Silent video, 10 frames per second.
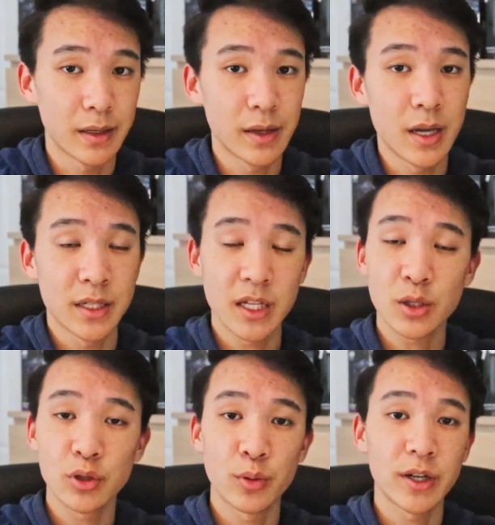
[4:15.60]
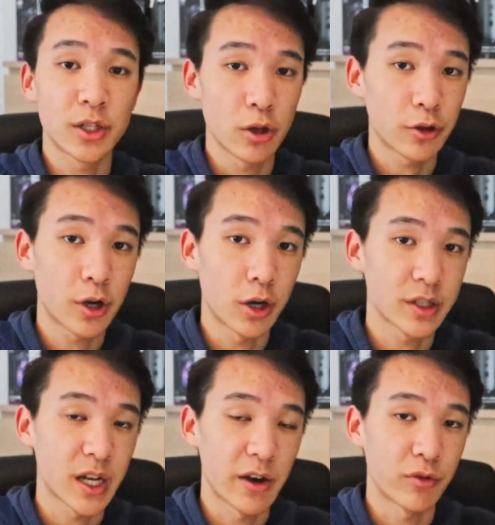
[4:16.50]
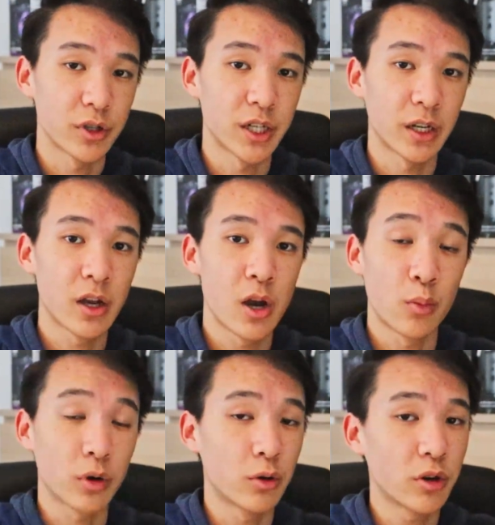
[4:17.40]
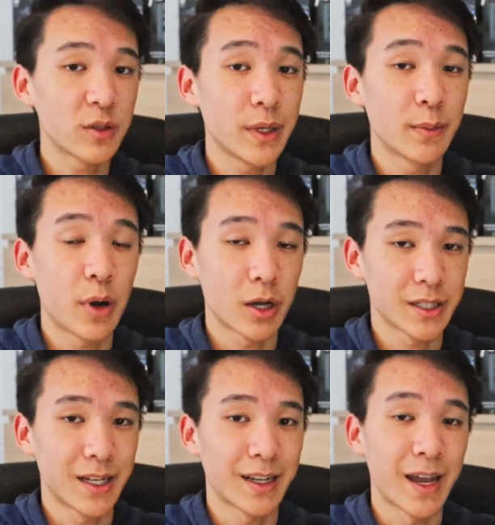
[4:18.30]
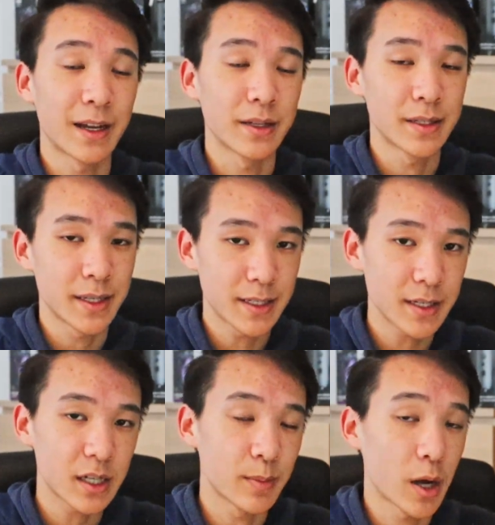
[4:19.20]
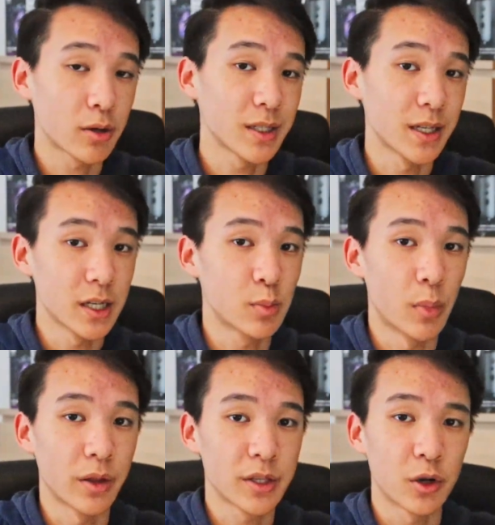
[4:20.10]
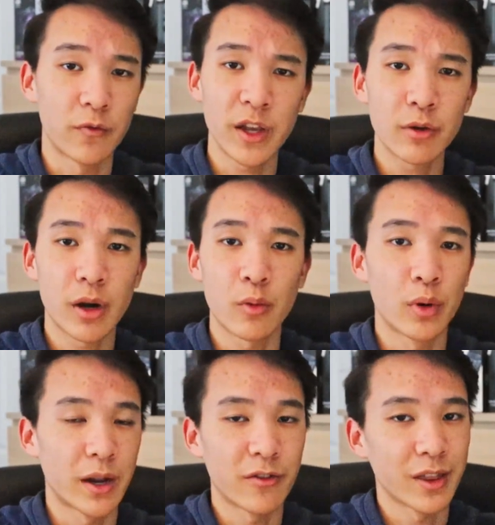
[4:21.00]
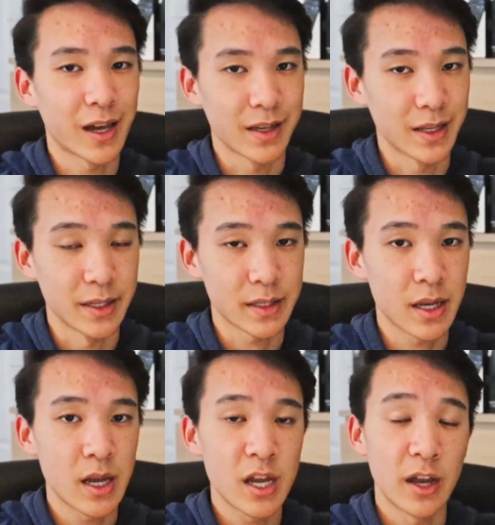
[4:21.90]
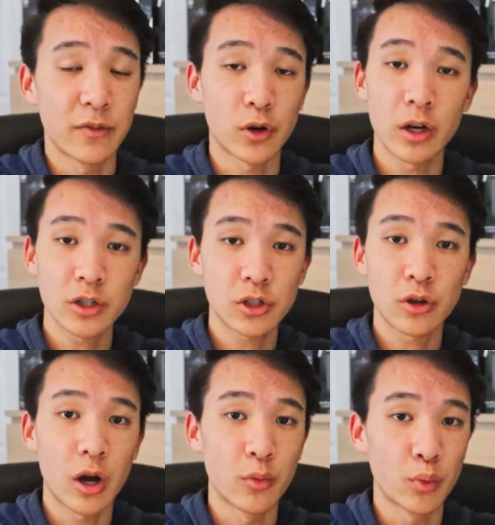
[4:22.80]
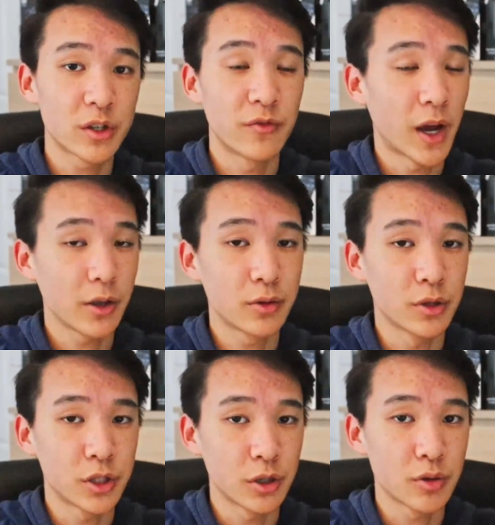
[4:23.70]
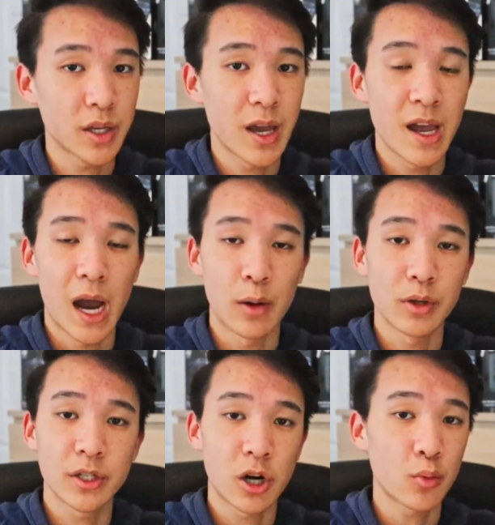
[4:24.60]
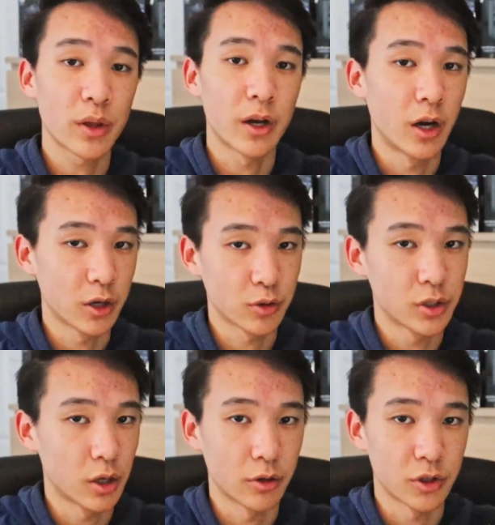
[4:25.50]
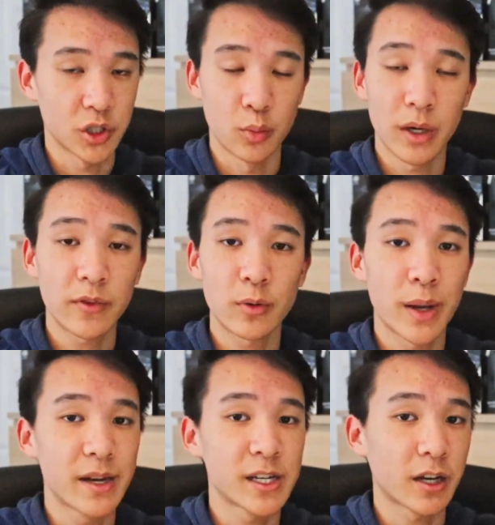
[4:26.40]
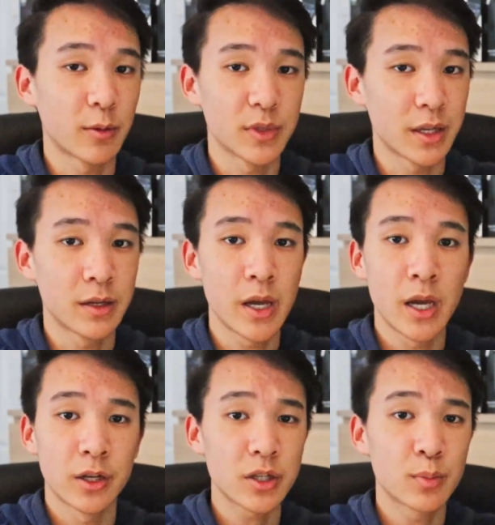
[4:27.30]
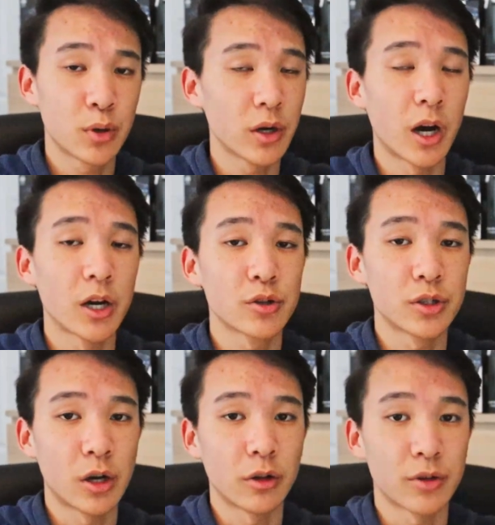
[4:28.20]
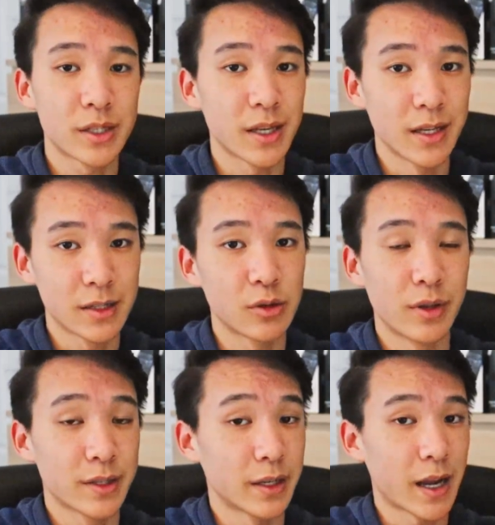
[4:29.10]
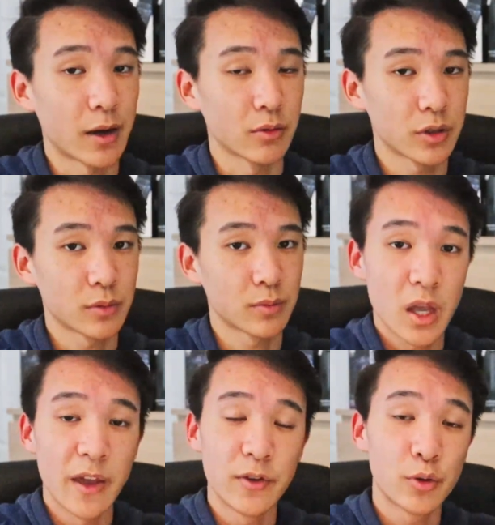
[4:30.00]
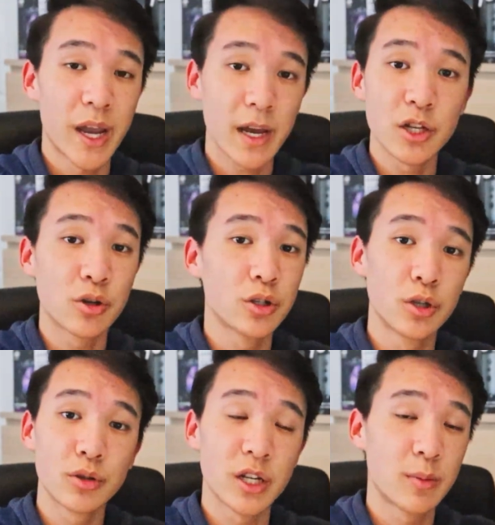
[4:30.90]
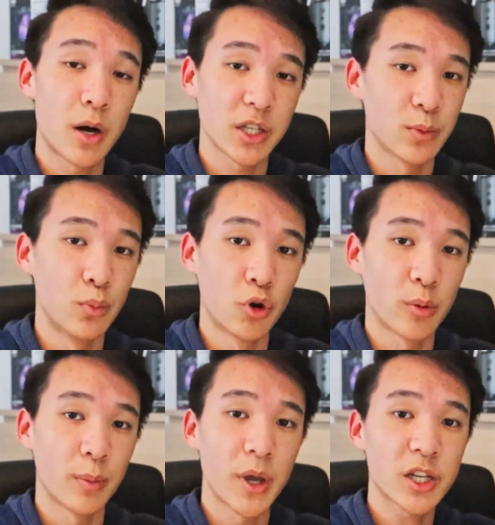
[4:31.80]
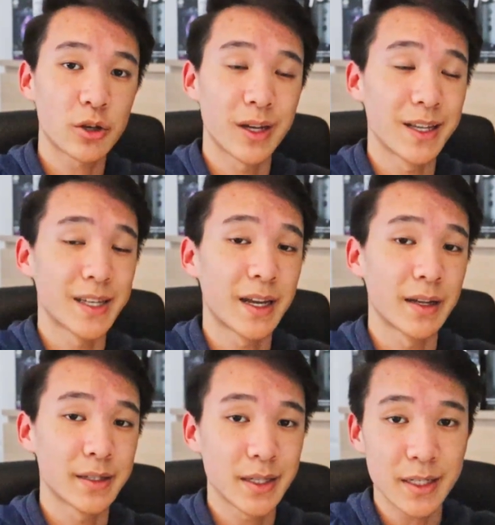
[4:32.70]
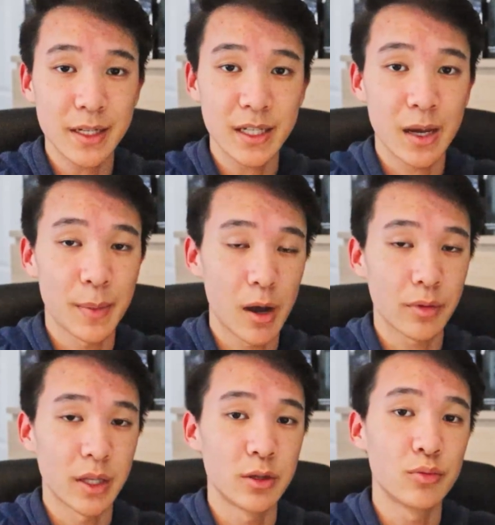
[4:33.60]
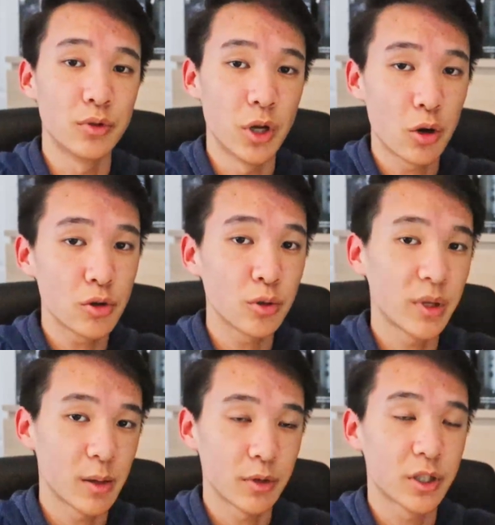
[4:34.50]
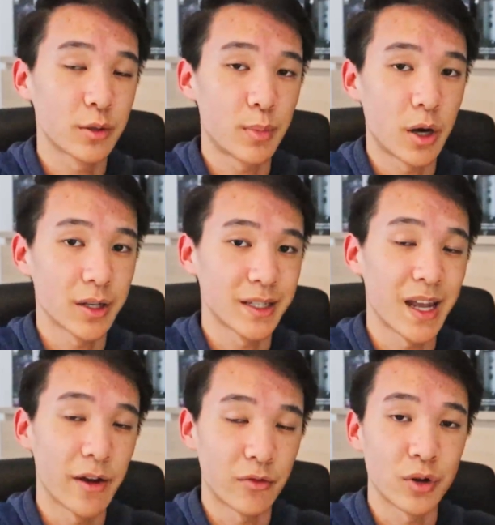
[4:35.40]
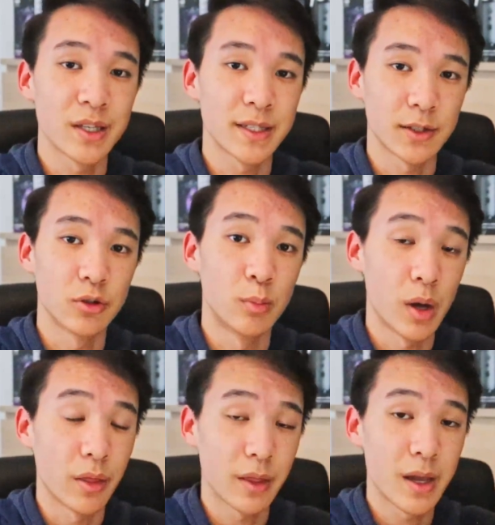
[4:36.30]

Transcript: Since we're doing dollar cost averaging, we're going to be depositing a consistent amount each month, so figure out whatever that is. If you're unsure on which value to choose, I would start with $100. So whenever your paycheck comes in, just put $100 into this account. If you can choose to deposit more, but make sure it is a consistent amount that you know you'll be able to deposit every single month.